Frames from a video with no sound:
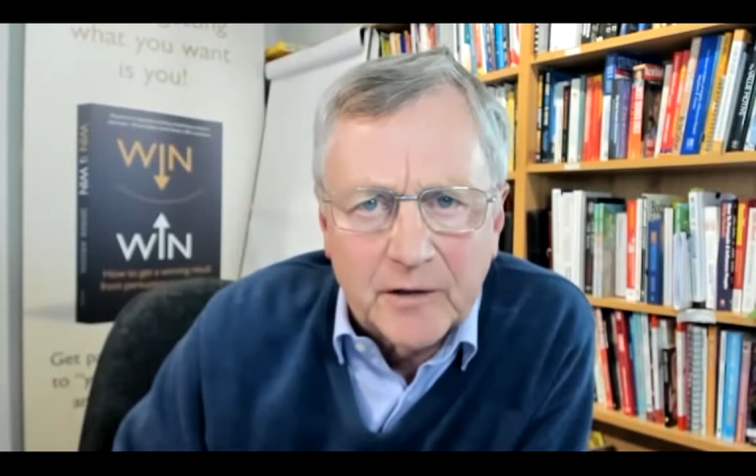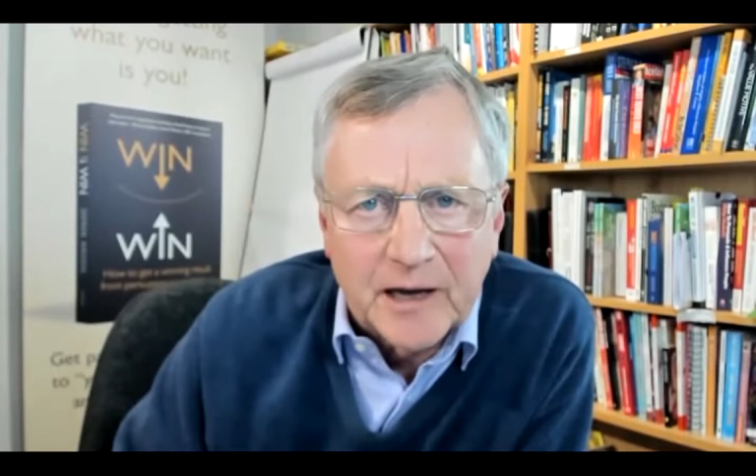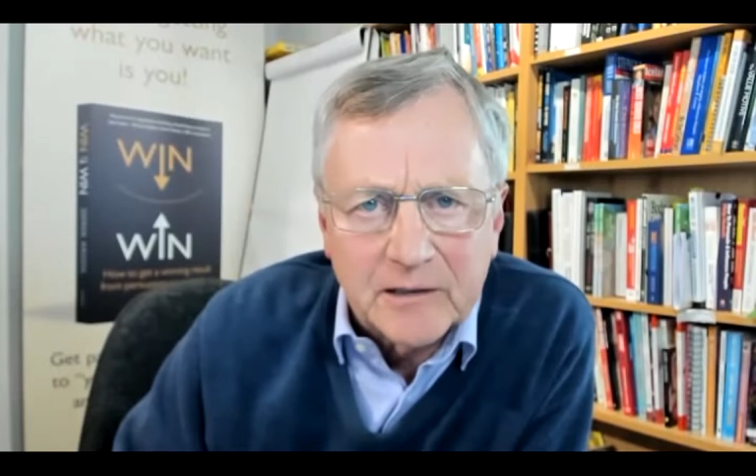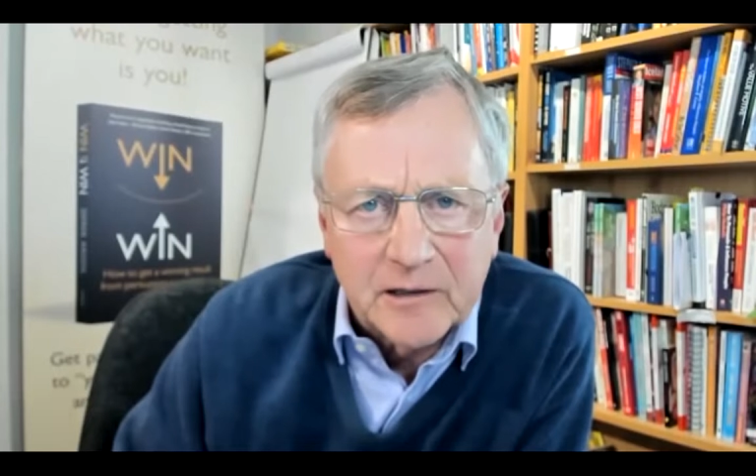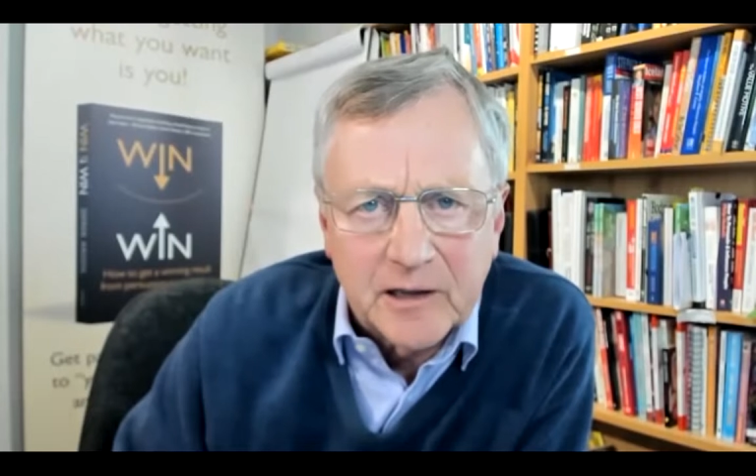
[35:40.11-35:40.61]

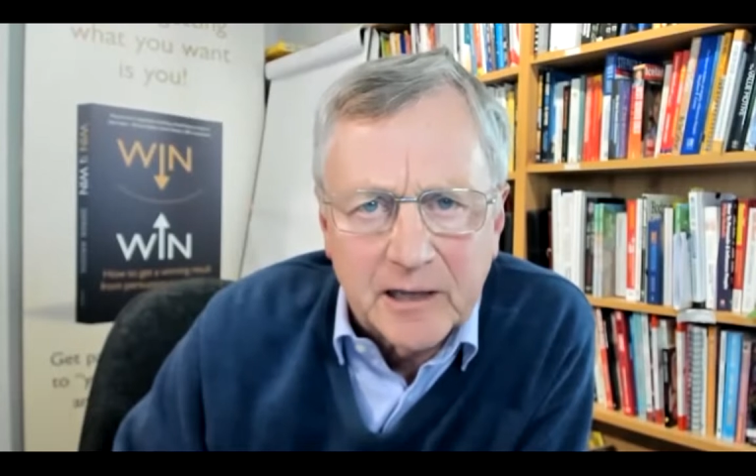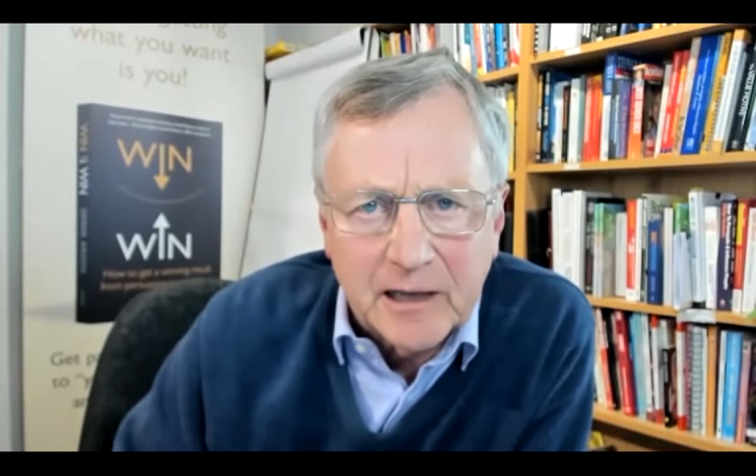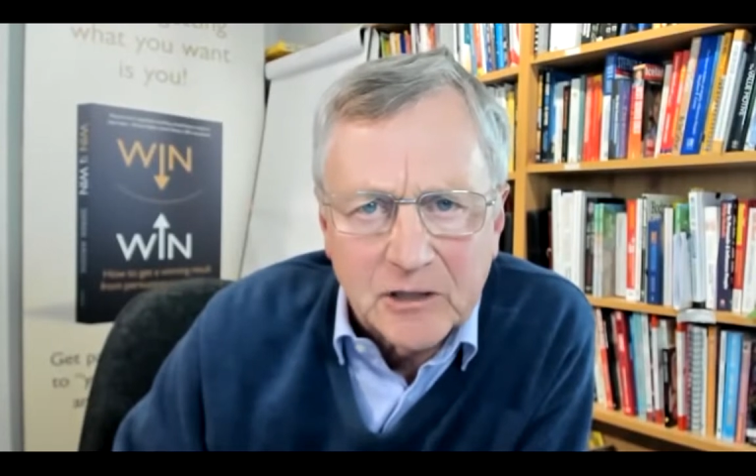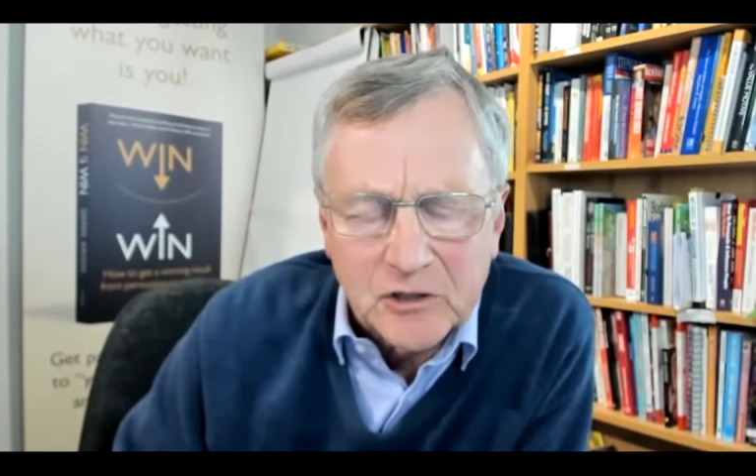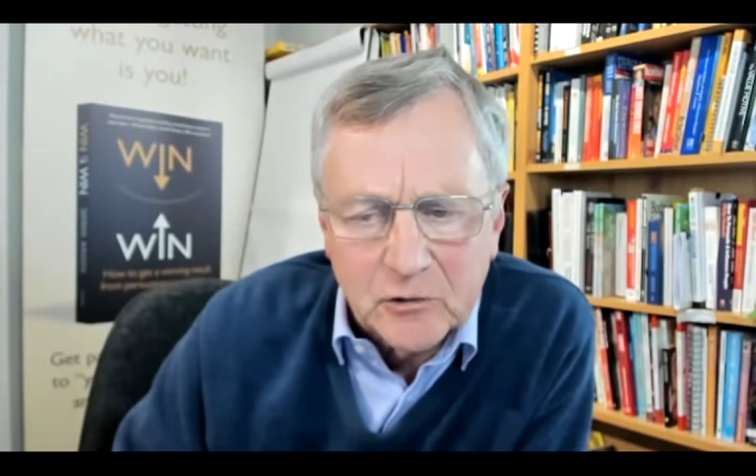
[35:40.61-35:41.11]
that did they
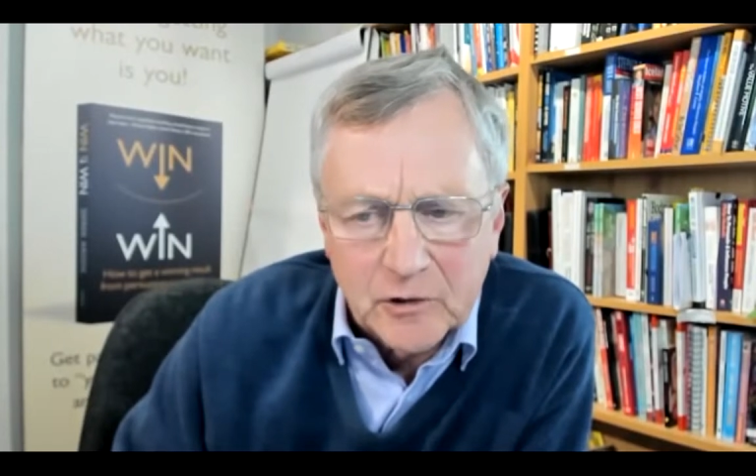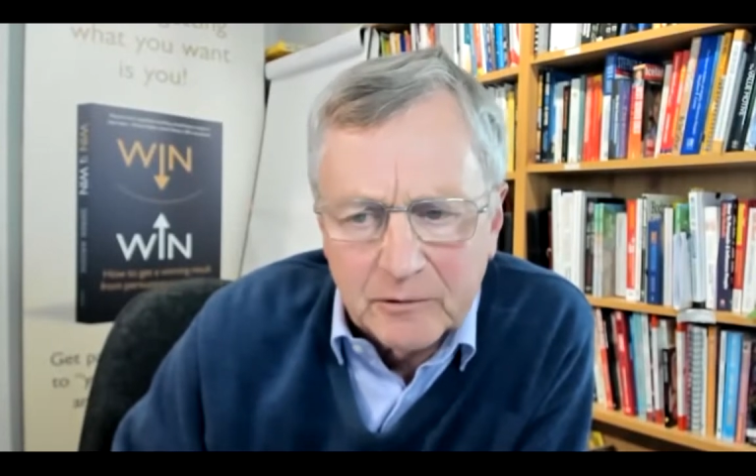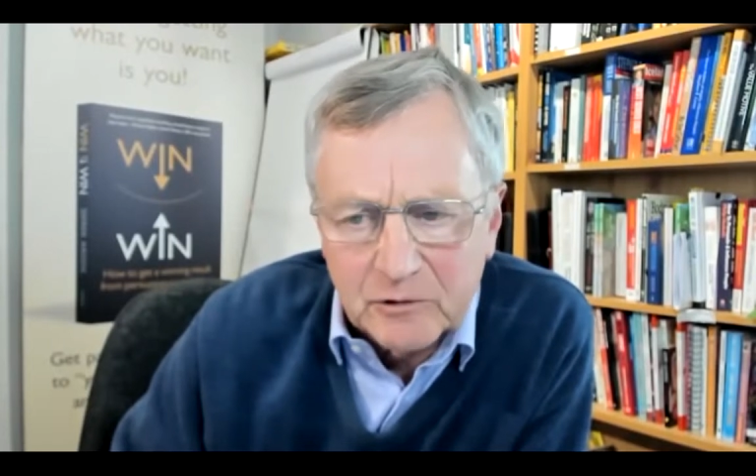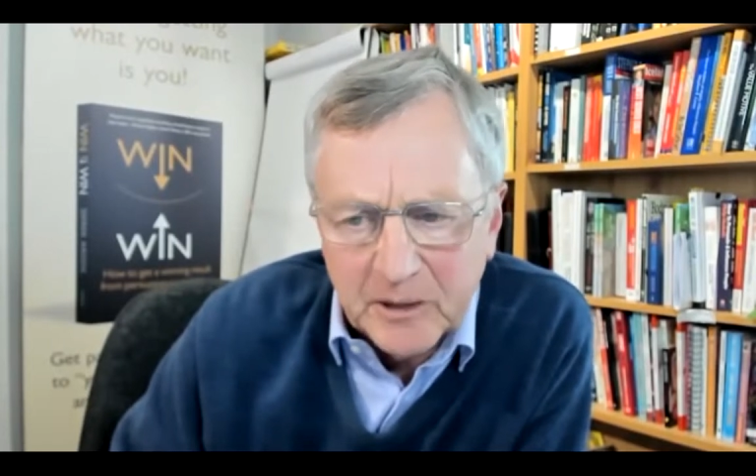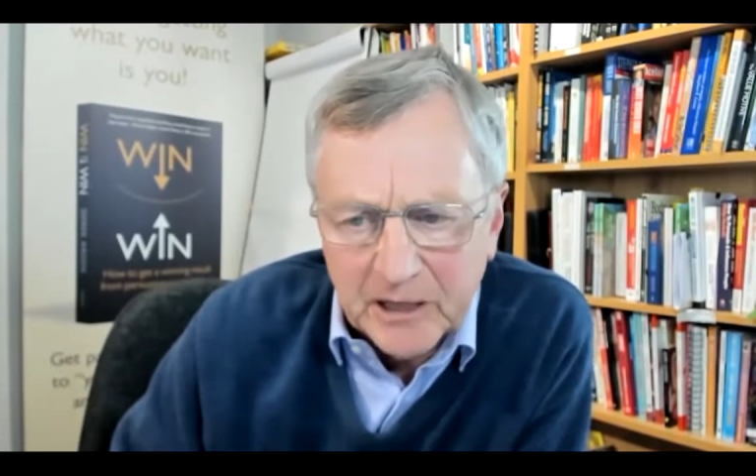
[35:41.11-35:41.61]
they just thought they
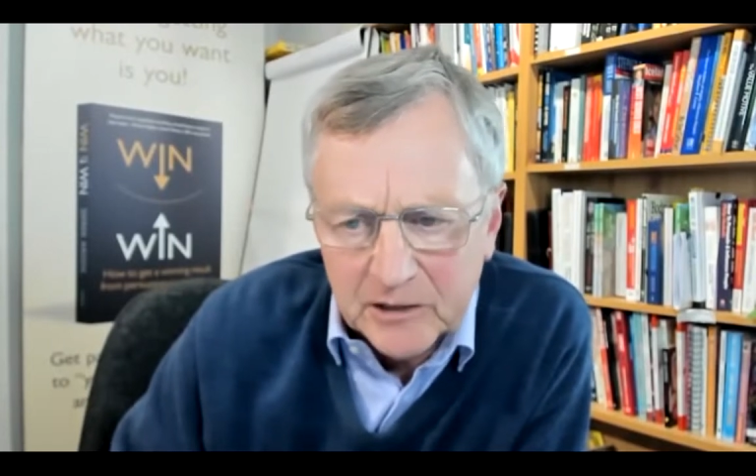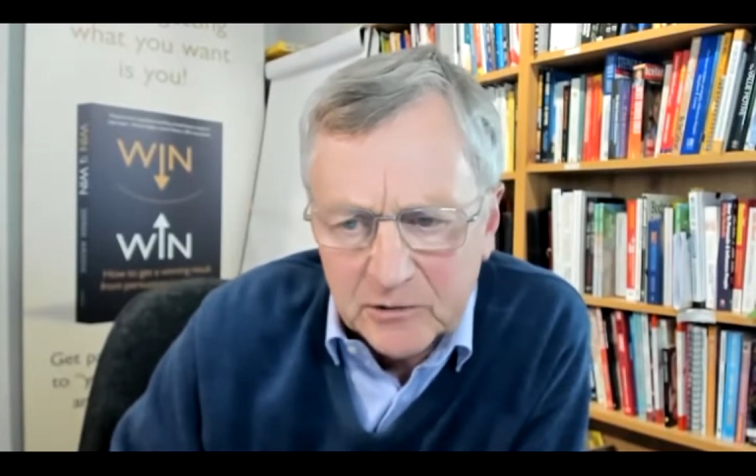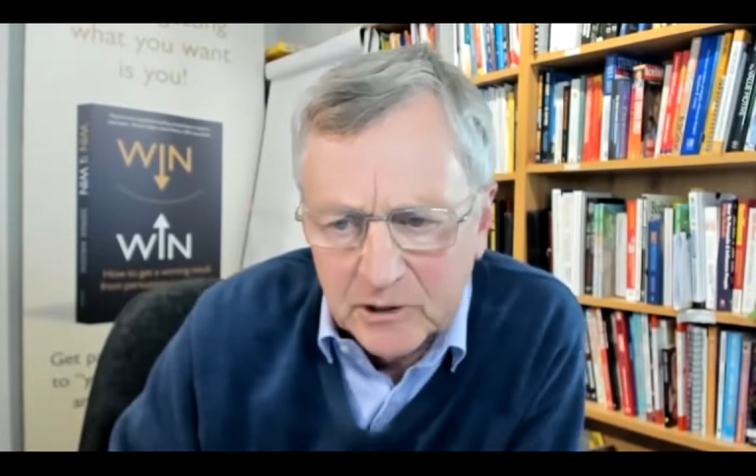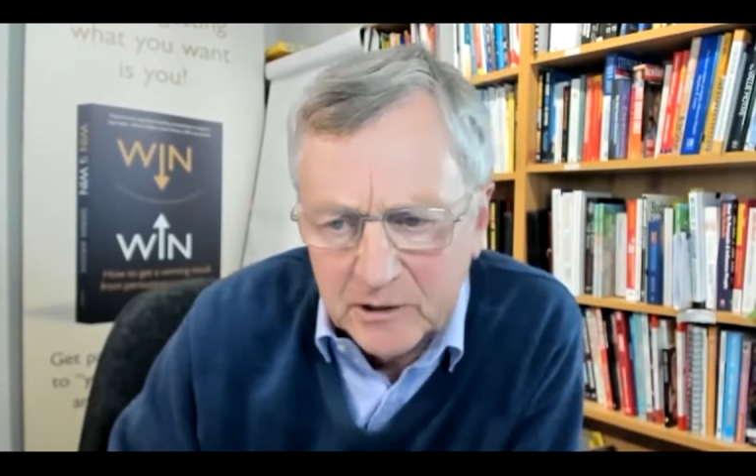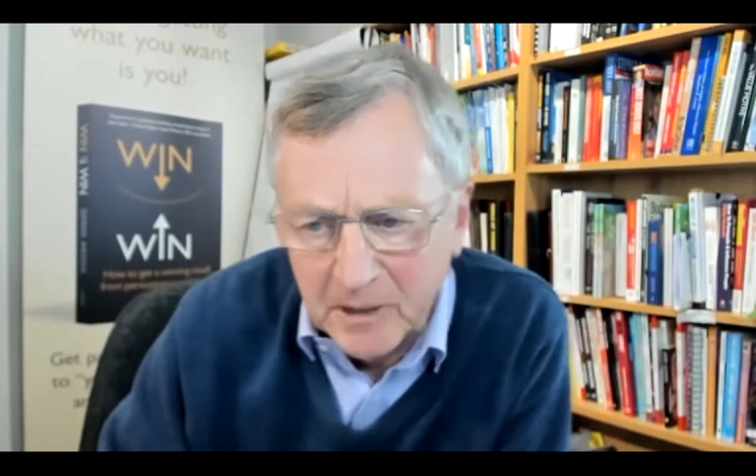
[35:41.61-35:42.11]
were speaking
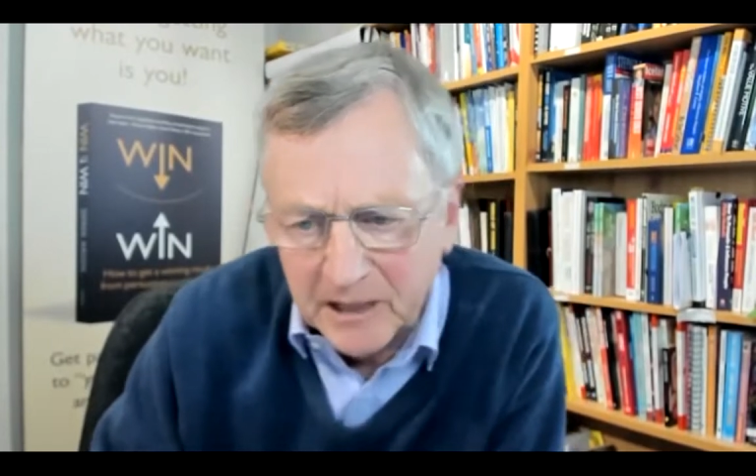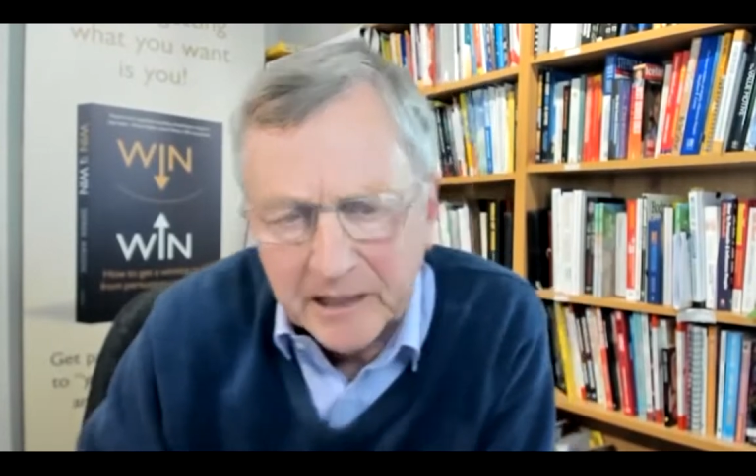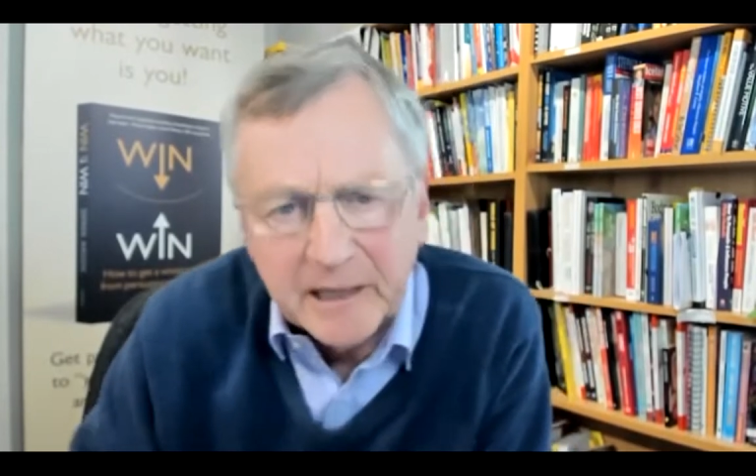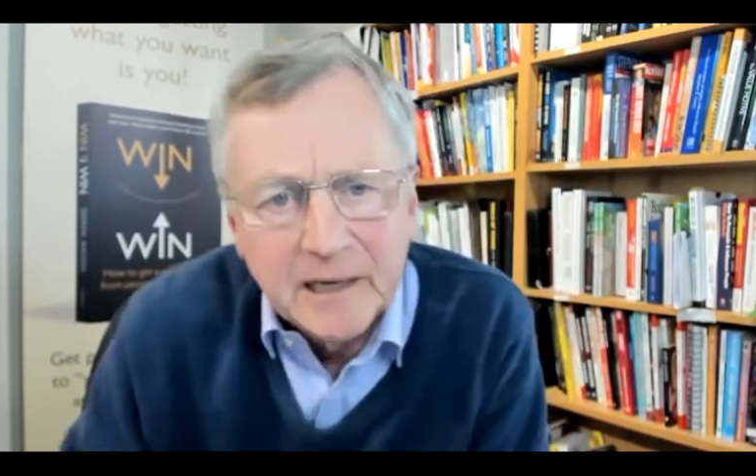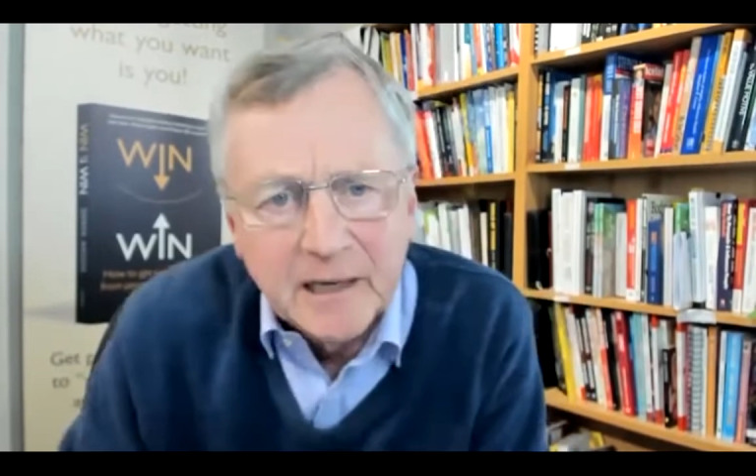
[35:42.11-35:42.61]
to earn money